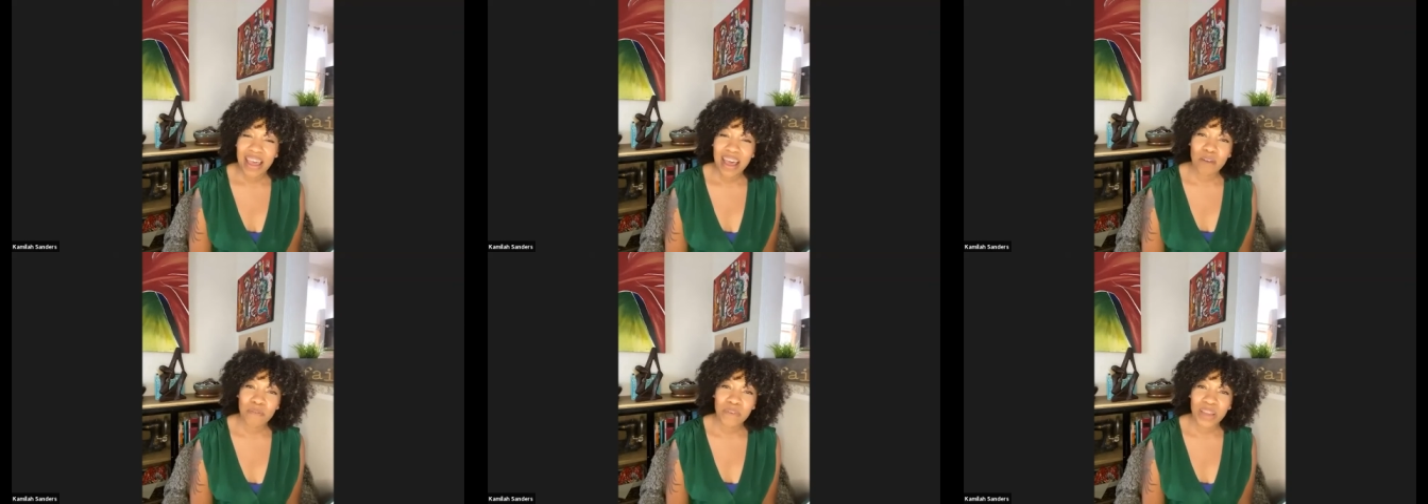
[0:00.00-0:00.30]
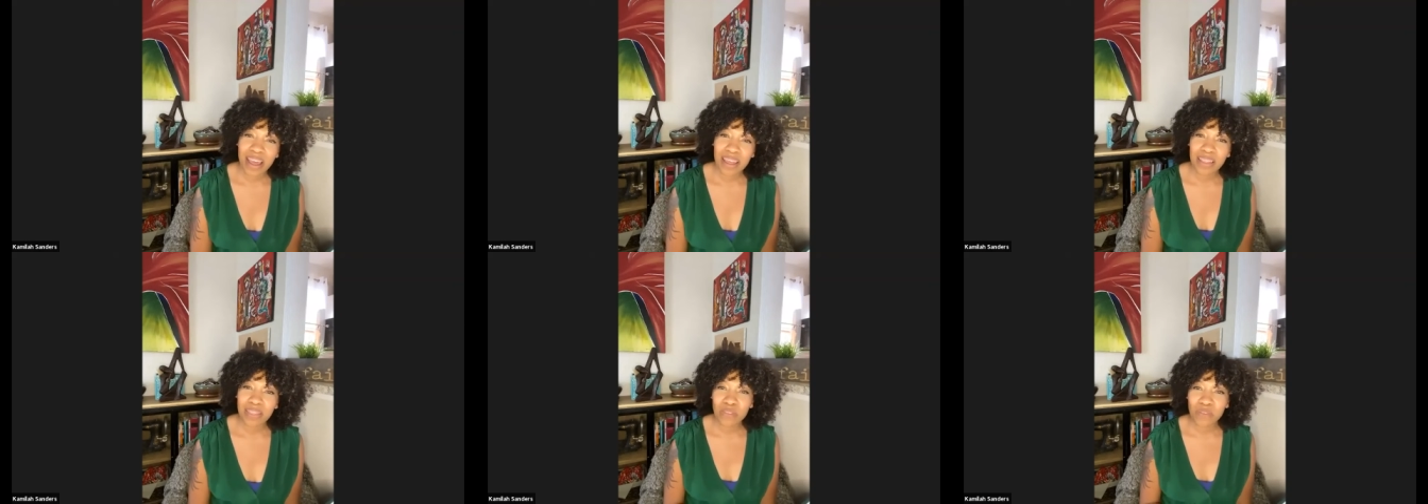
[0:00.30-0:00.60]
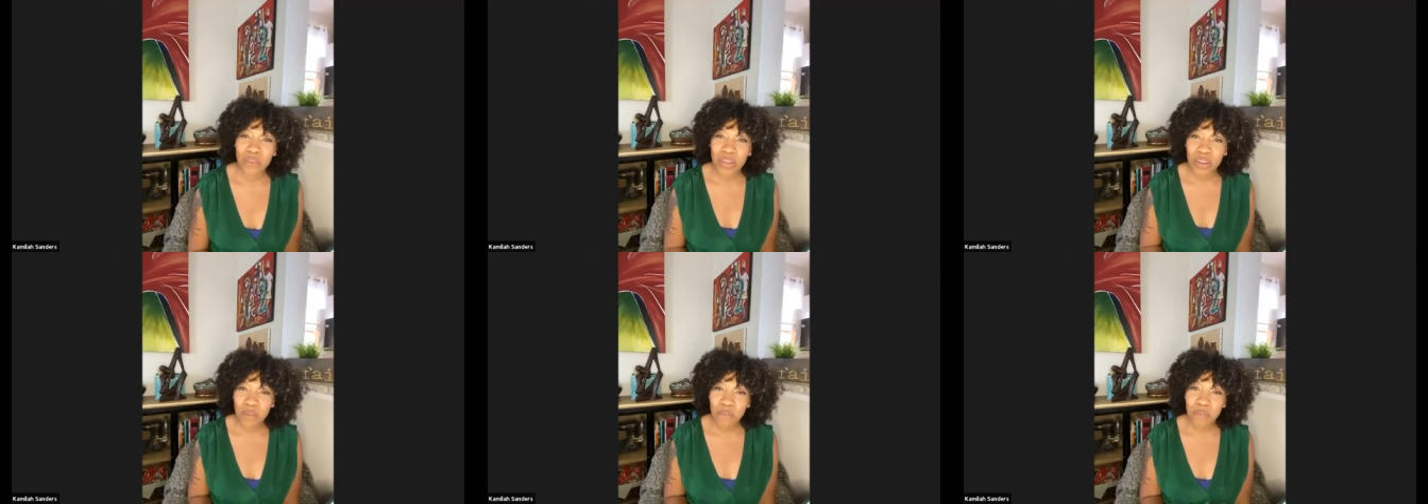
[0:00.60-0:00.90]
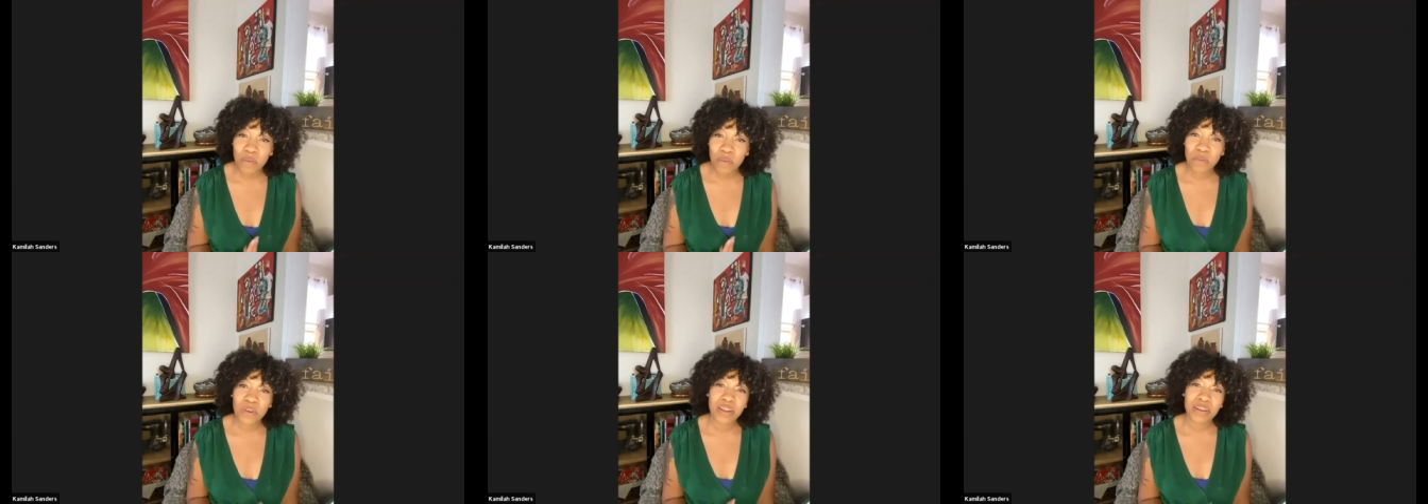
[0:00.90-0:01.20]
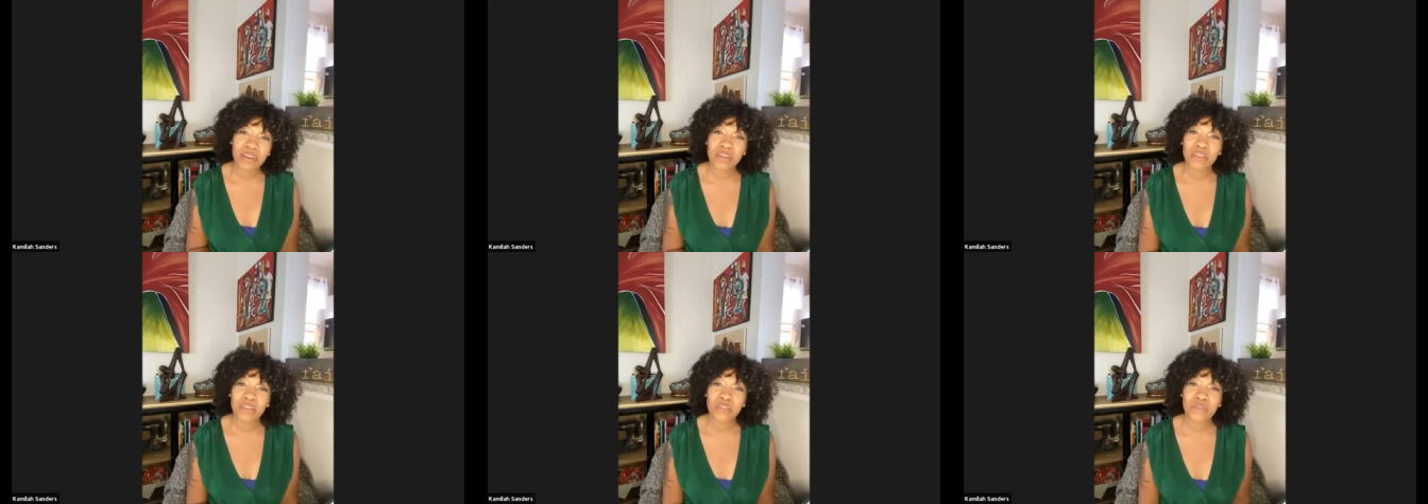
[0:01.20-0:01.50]
We had 3 different
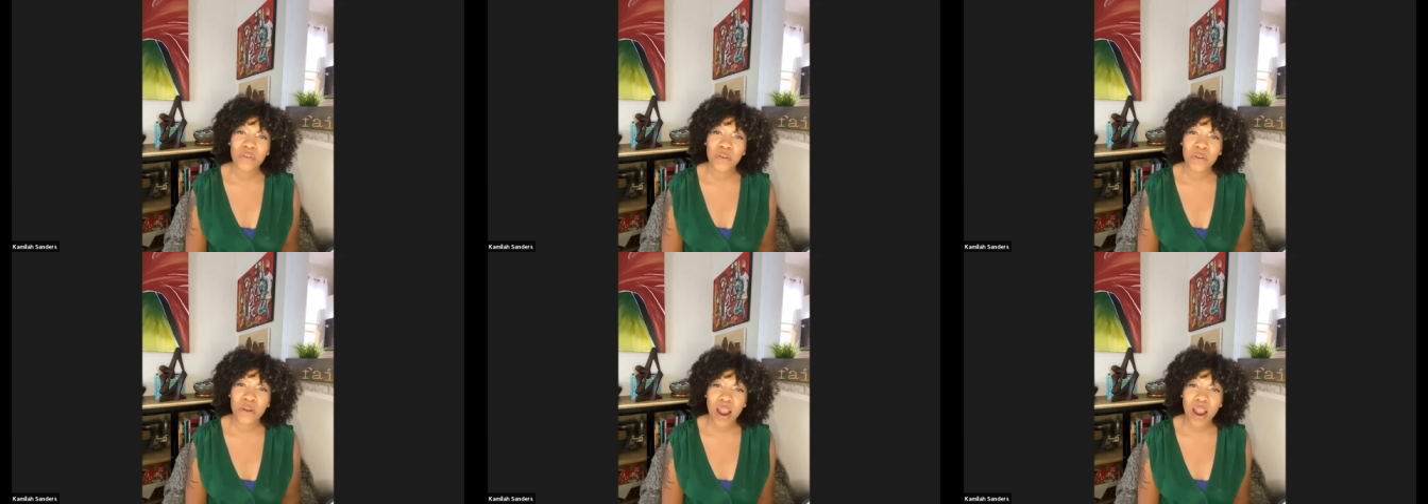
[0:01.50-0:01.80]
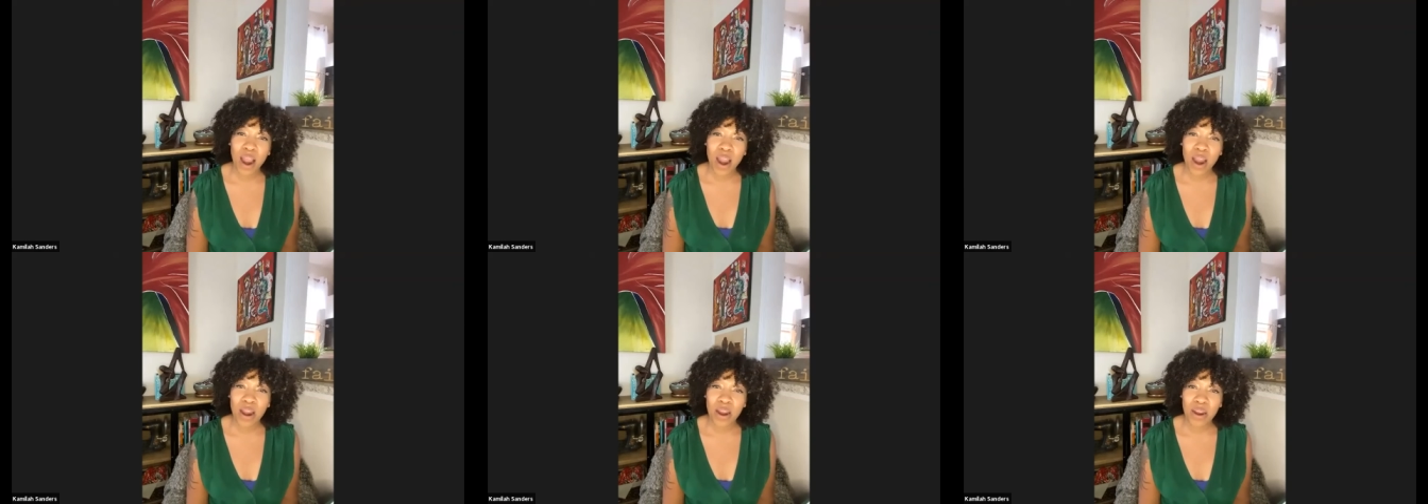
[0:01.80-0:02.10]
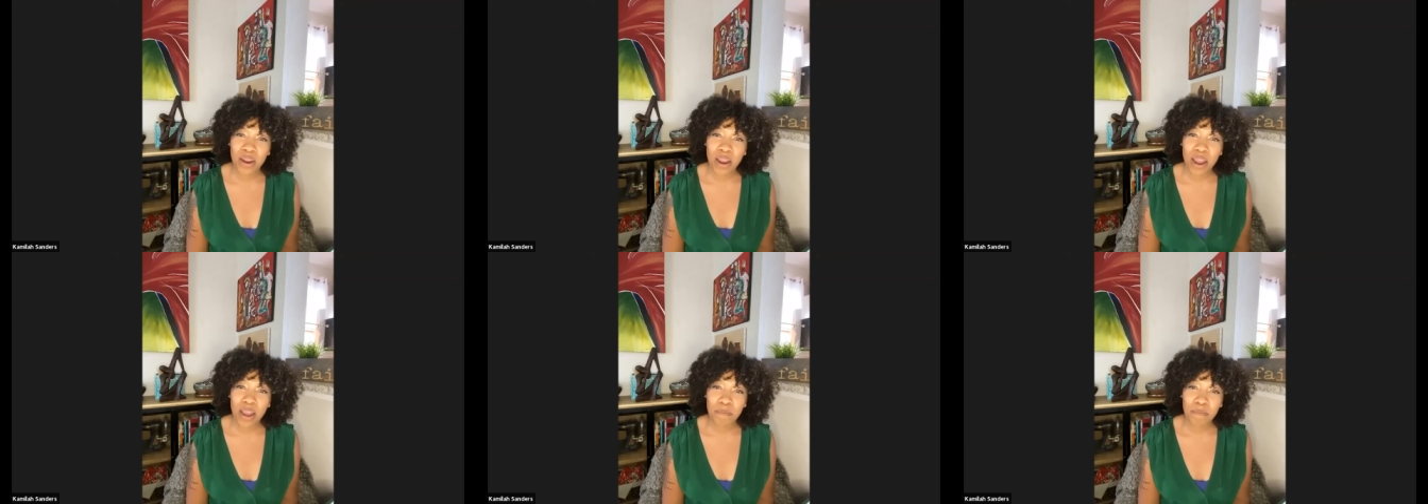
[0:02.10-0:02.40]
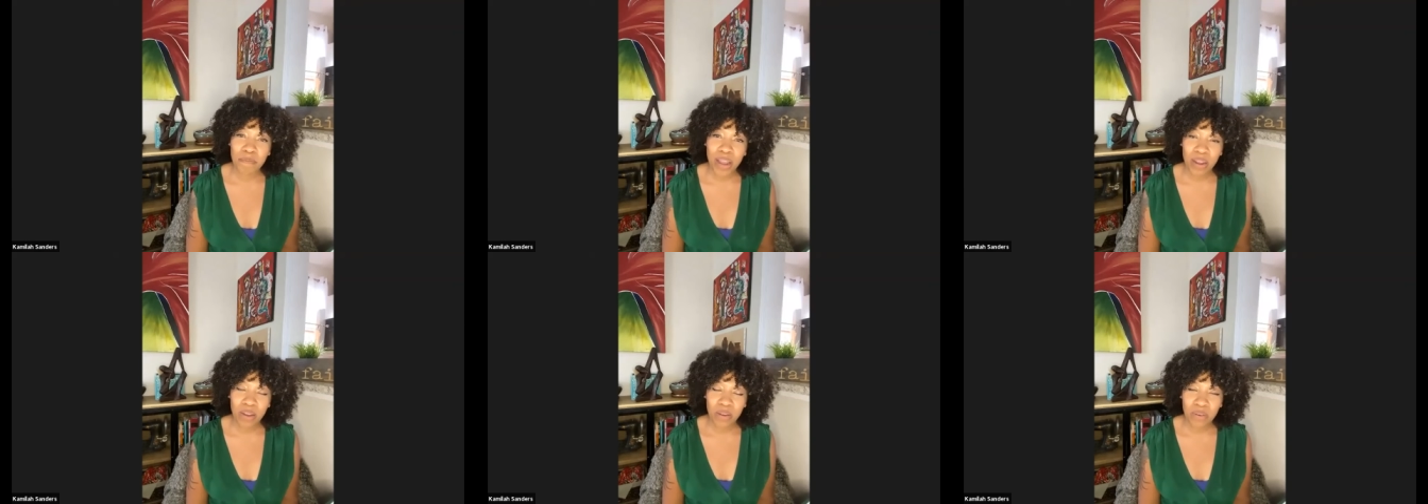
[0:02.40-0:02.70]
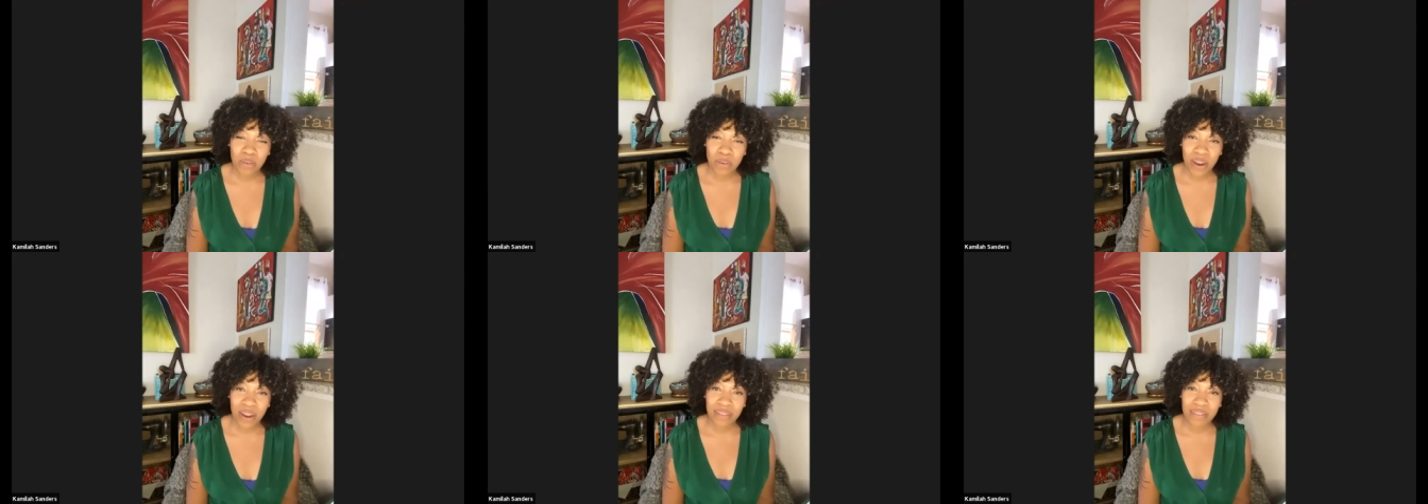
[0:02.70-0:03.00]
winners for our micro
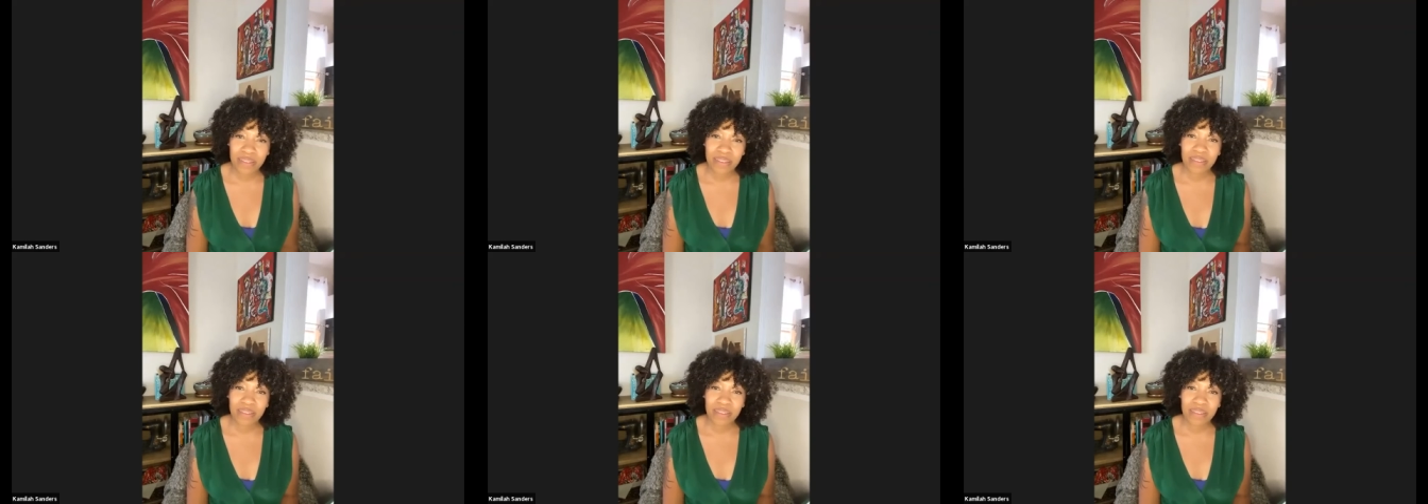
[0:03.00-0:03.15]
grants.